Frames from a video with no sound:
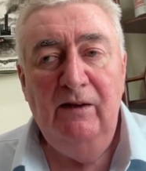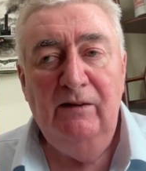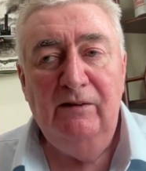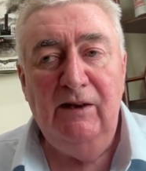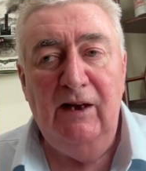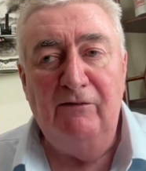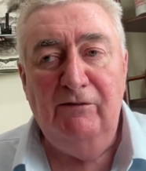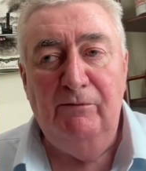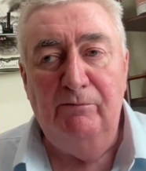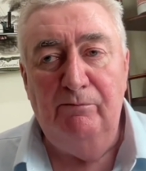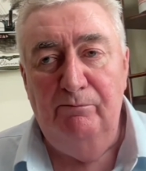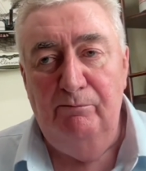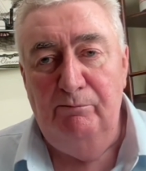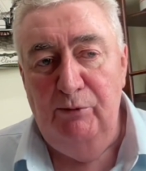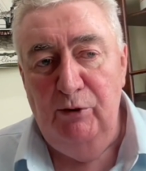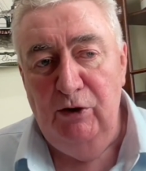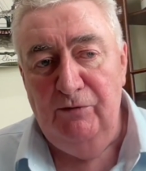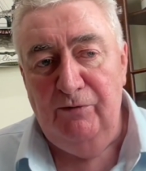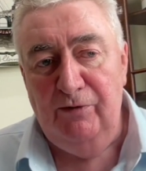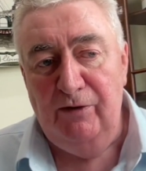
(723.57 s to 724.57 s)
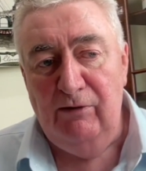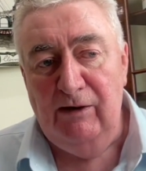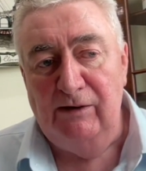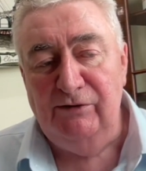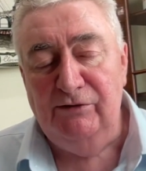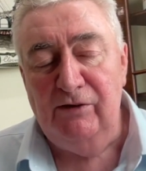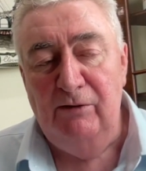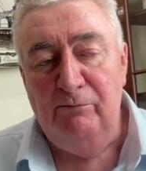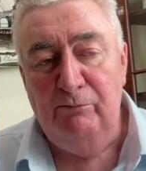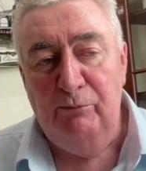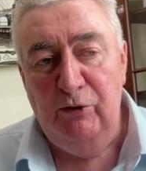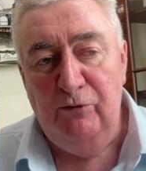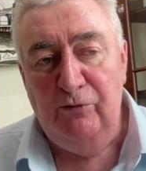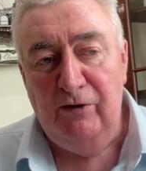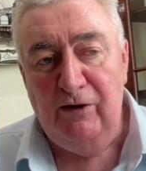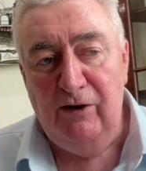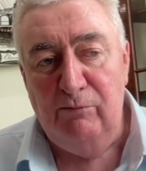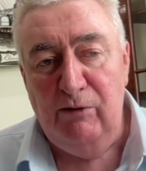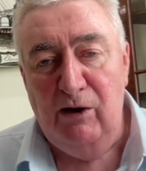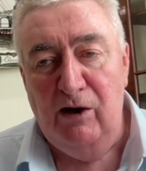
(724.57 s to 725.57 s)
They have a beautiful restaurant,
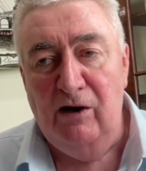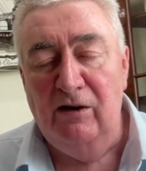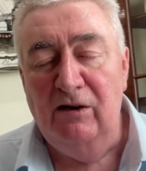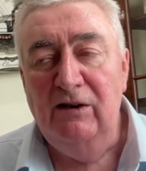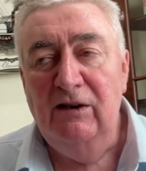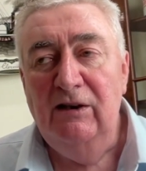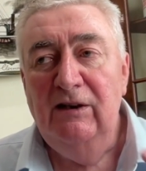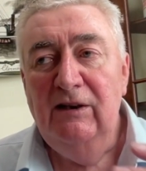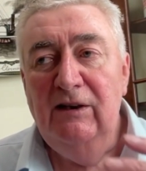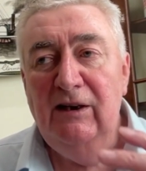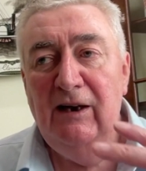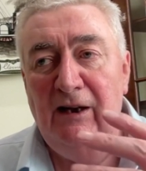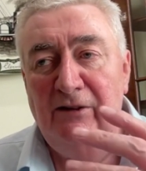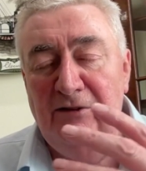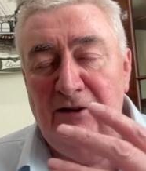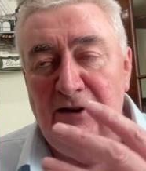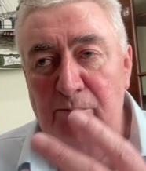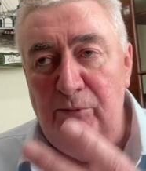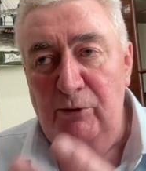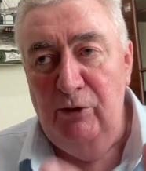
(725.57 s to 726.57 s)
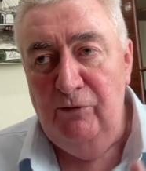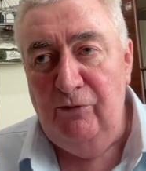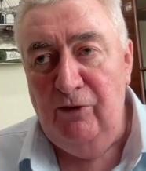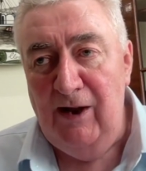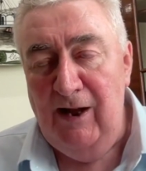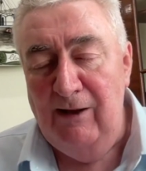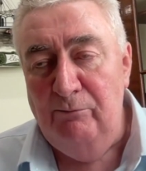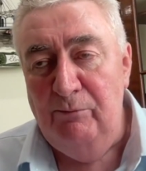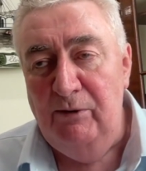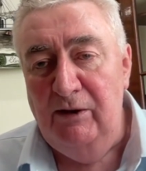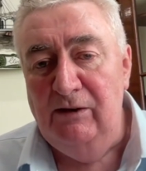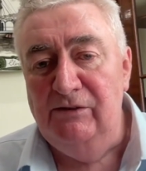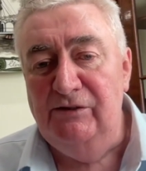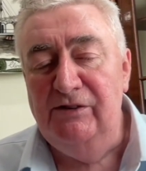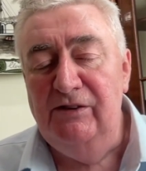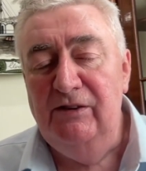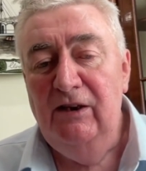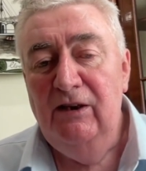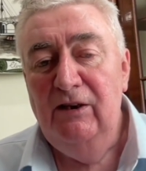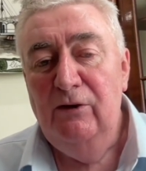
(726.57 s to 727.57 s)
beautiful little bar, and then a beautiful ambience
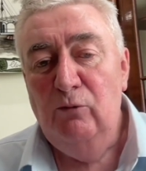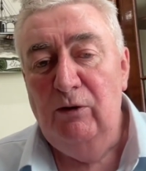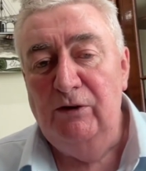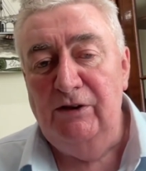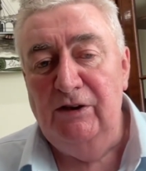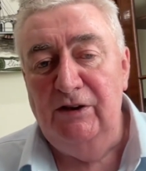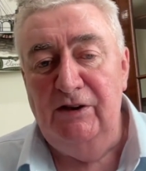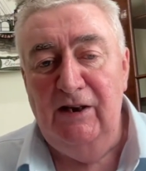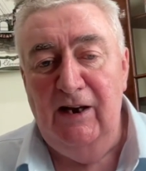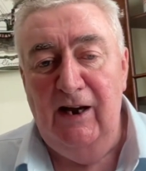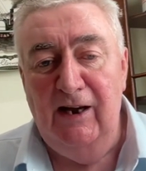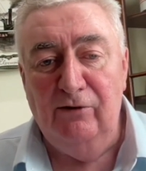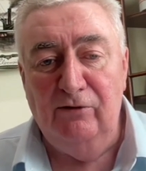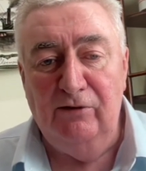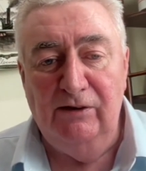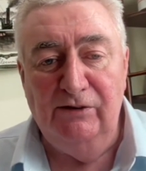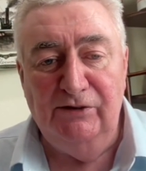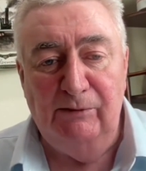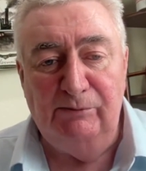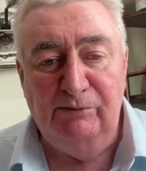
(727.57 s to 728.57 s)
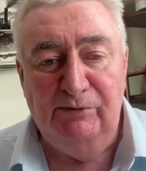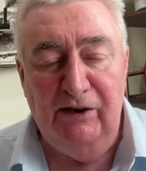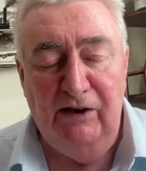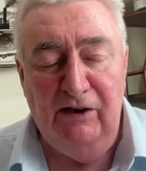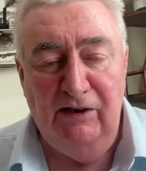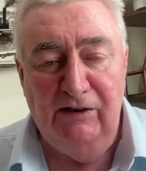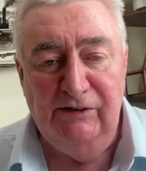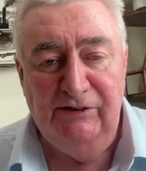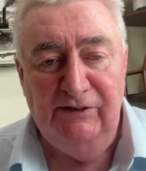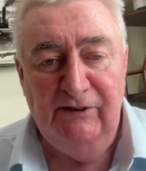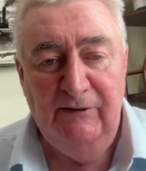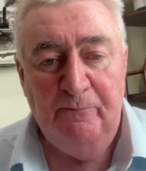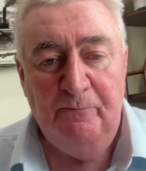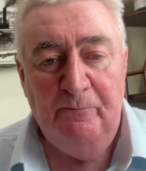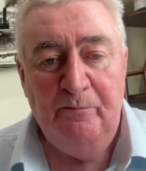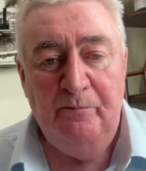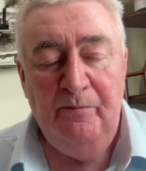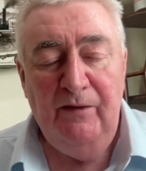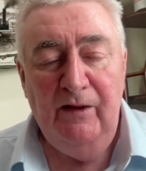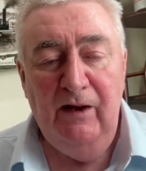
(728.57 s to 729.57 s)
where the theatre is upstairs
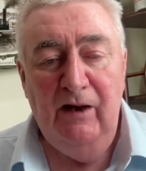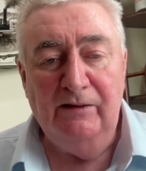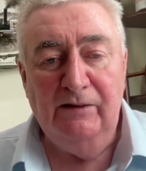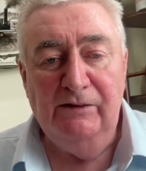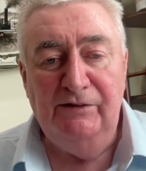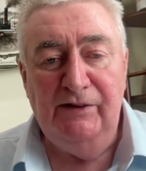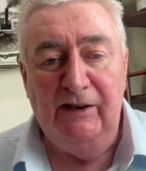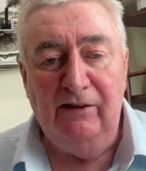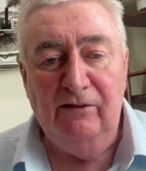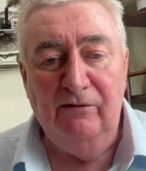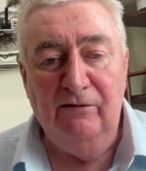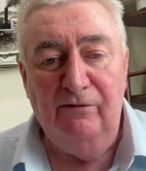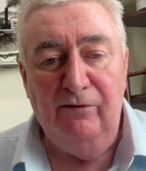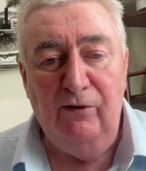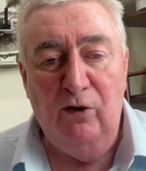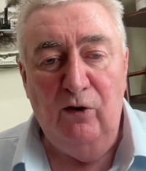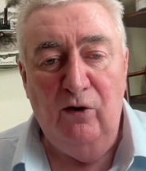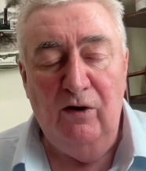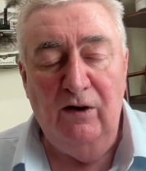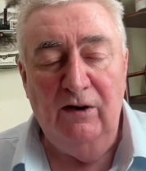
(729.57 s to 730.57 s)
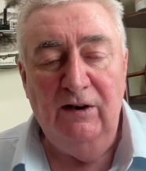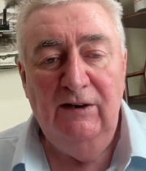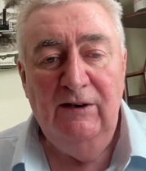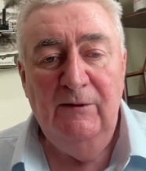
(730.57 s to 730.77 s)
on the second floor.